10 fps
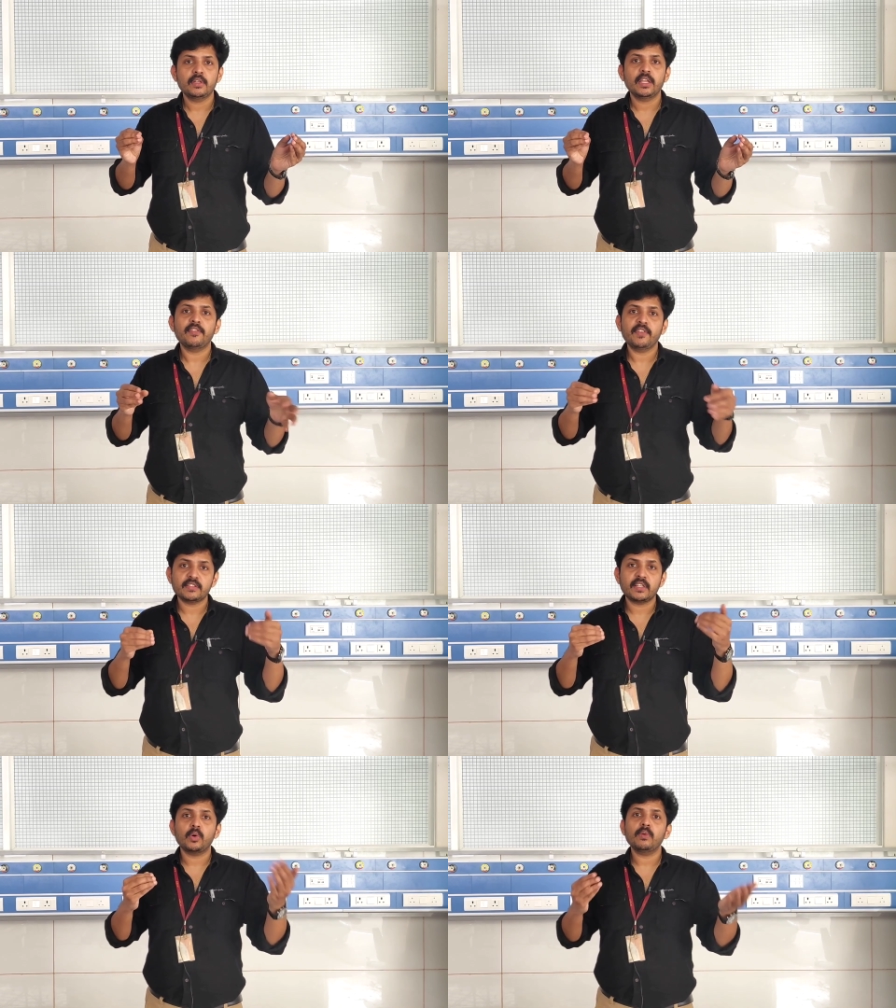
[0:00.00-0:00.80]
like if it
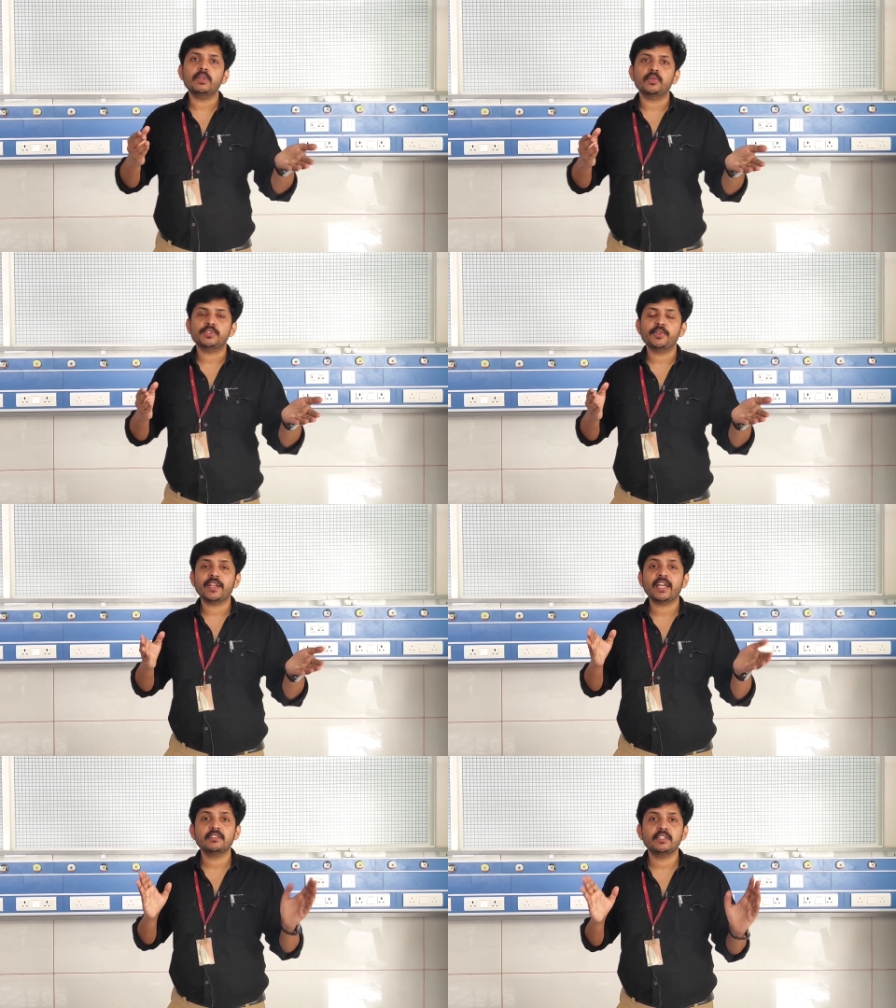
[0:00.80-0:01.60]
is an overdose, you
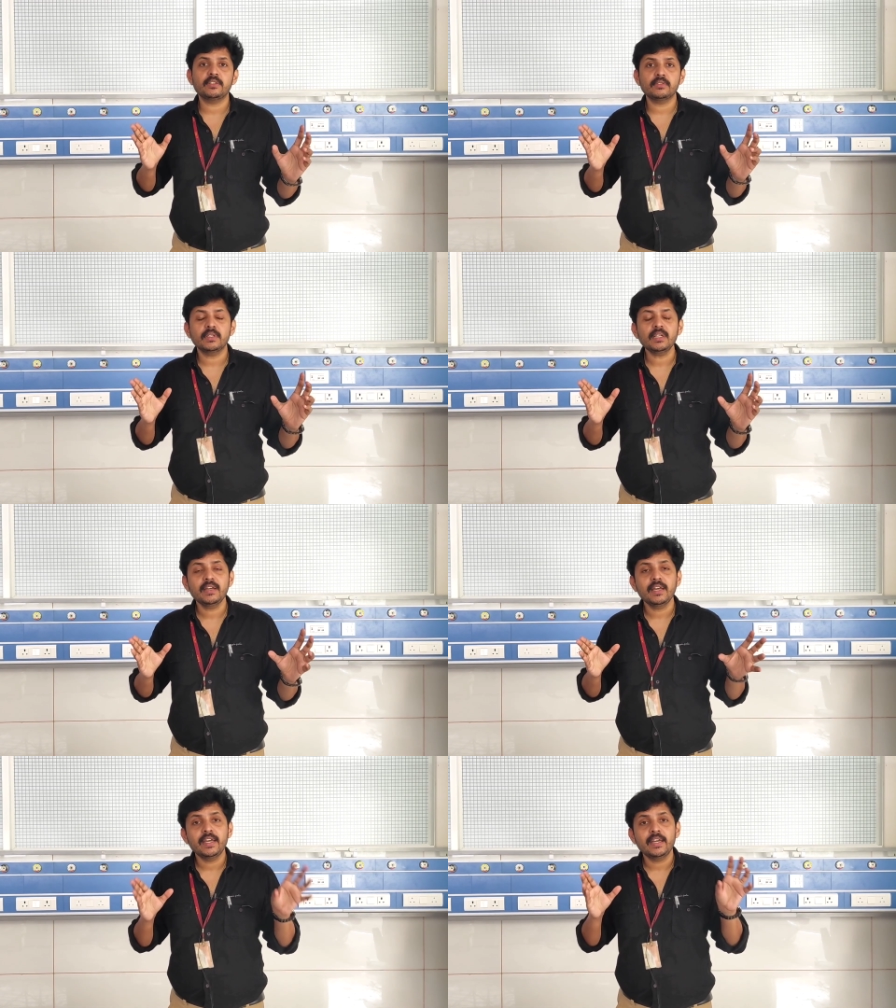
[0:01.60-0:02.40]
can actually do a
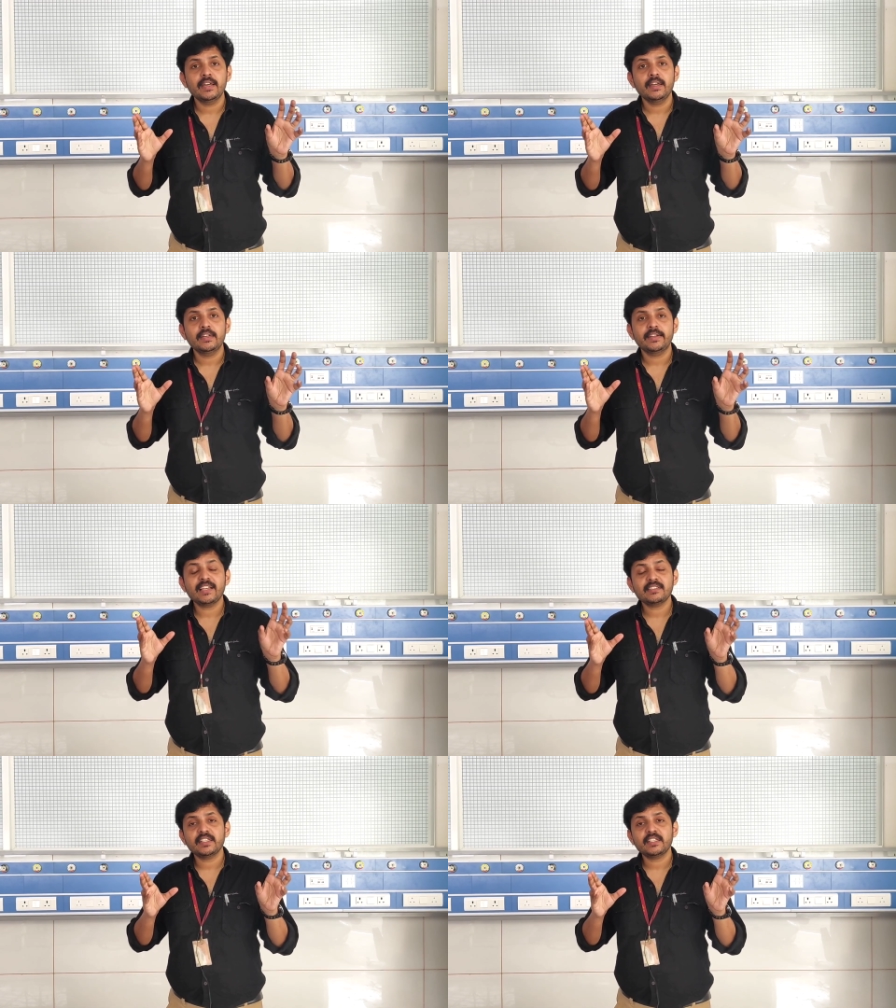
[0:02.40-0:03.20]

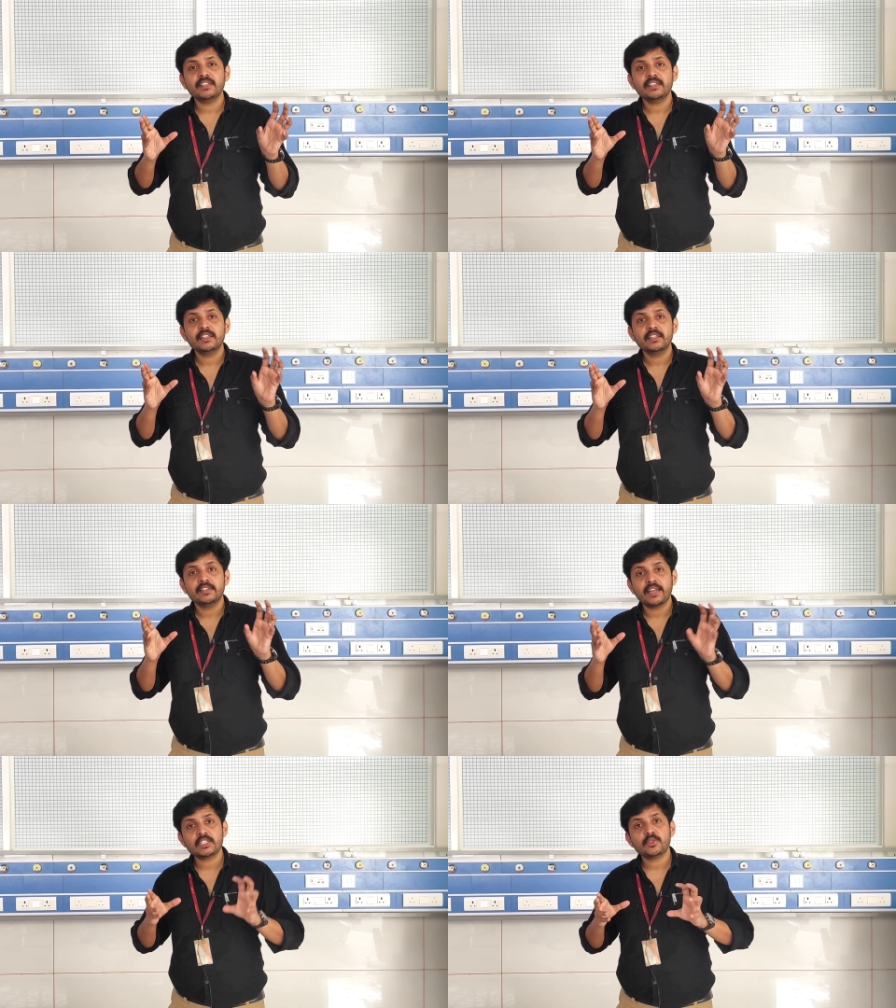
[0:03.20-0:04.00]
gastric
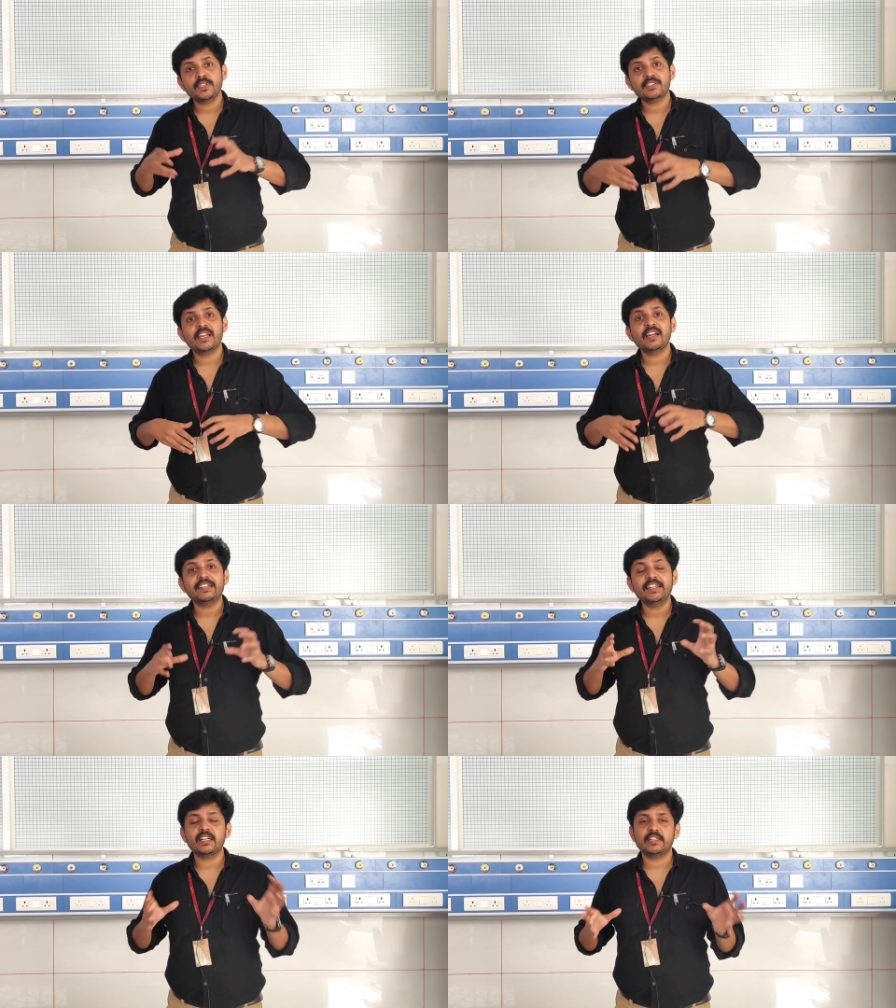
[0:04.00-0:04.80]

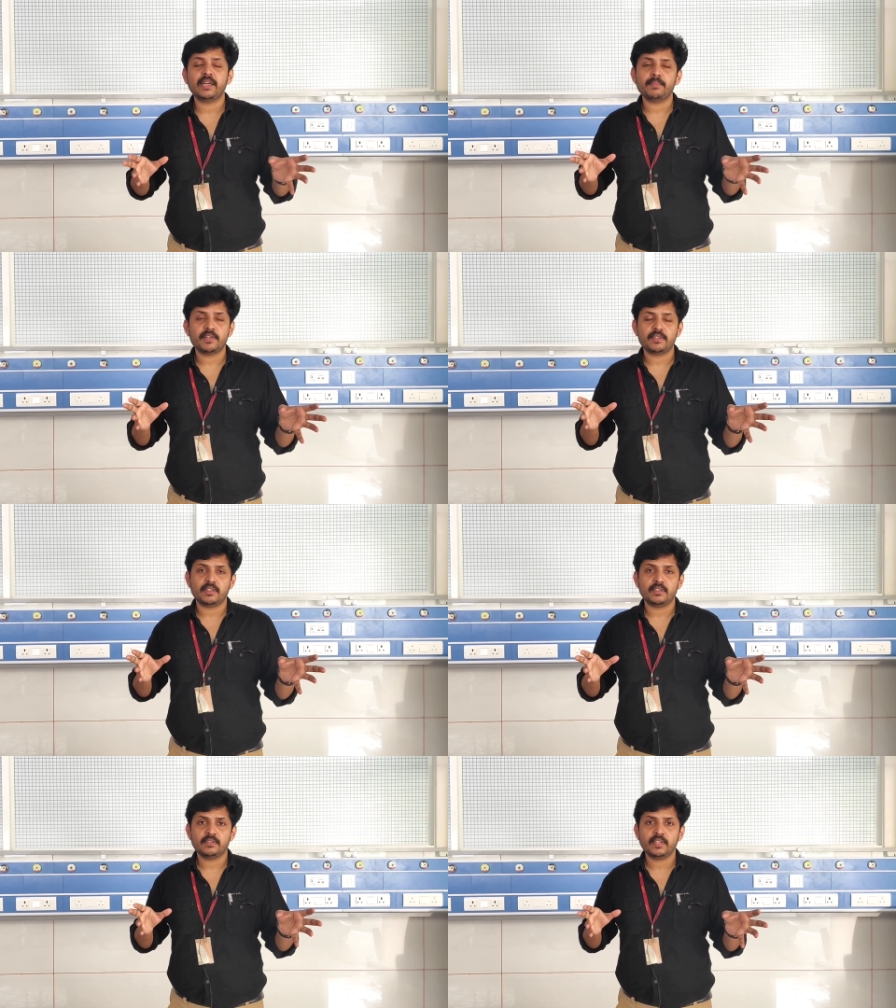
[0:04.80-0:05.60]
gastrointestinal
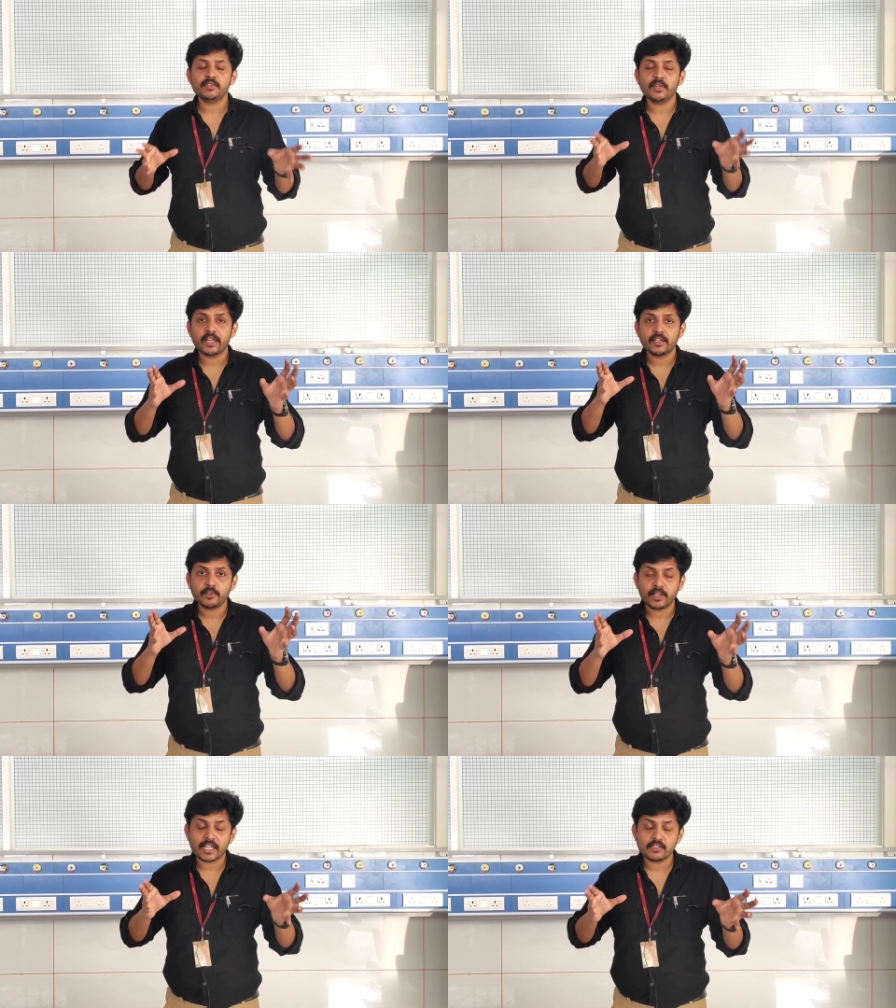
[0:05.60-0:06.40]
decontamination. That is, you can,
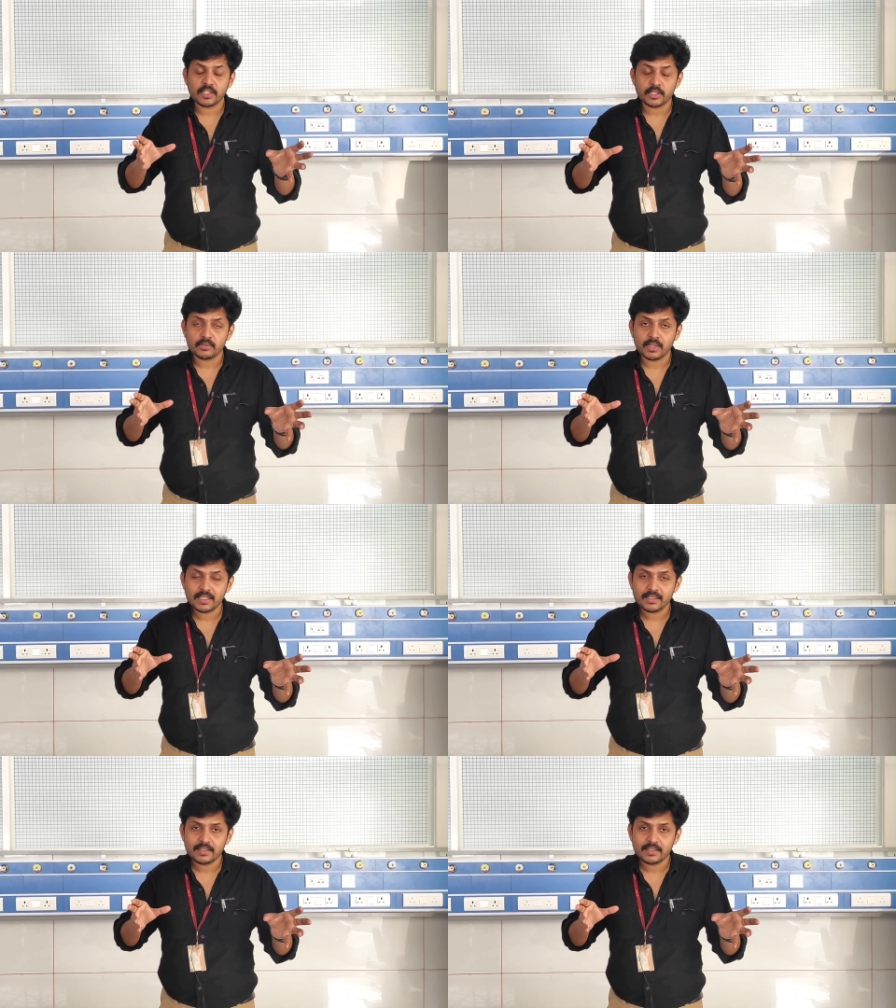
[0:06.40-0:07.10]
you can actually do a